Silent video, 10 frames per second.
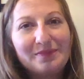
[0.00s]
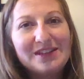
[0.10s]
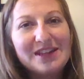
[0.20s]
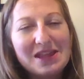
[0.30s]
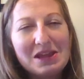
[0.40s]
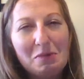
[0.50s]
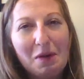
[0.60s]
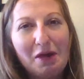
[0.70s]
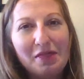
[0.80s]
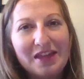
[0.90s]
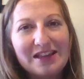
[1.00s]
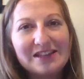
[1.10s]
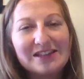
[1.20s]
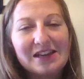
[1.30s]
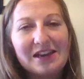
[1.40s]
think about
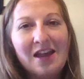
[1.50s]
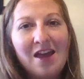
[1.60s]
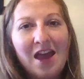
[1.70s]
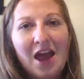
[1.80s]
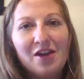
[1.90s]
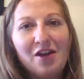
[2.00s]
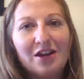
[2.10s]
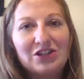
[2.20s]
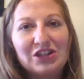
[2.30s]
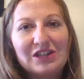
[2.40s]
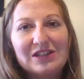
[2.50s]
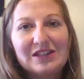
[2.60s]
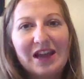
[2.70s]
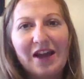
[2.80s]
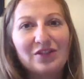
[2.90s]
things and not
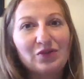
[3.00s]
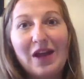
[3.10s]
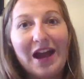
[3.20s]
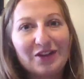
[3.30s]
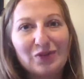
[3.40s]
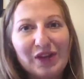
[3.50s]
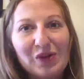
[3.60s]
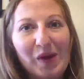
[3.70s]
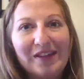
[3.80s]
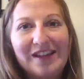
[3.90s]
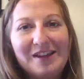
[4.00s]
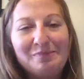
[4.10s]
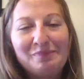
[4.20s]
just have to react really quickly.